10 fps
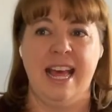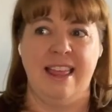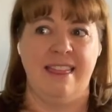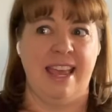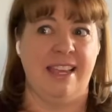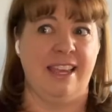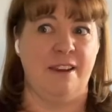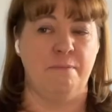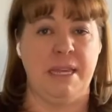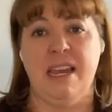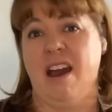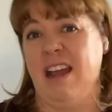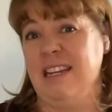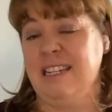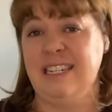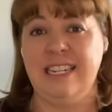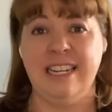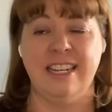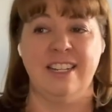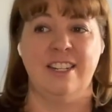They can be
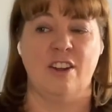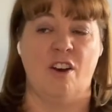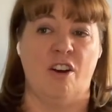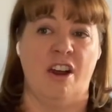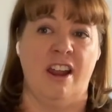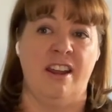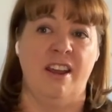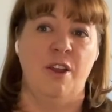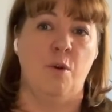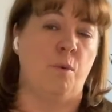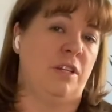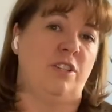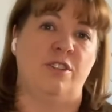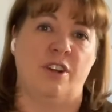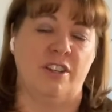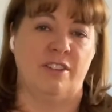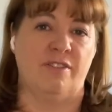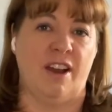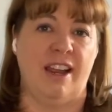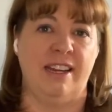ideas on once you start to
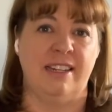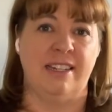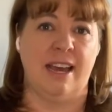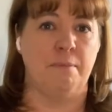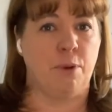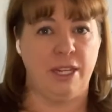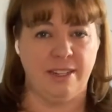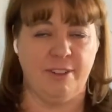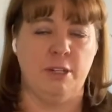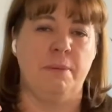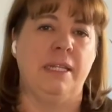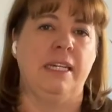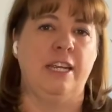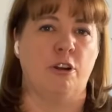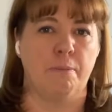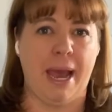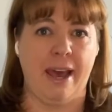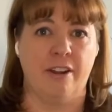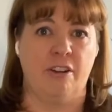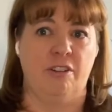find points of stability or
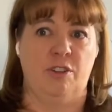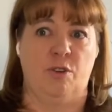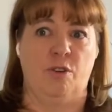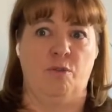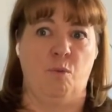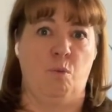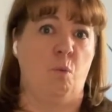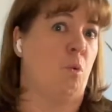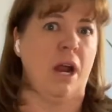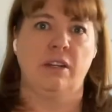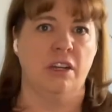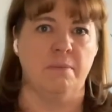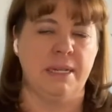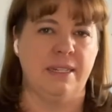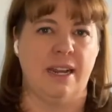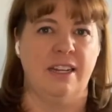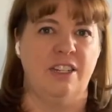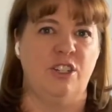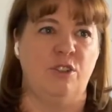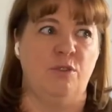patterns or what could have been done
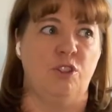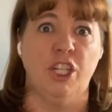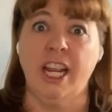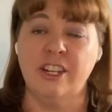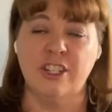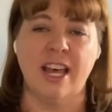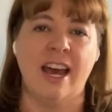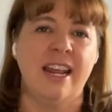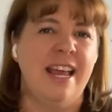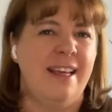to change that.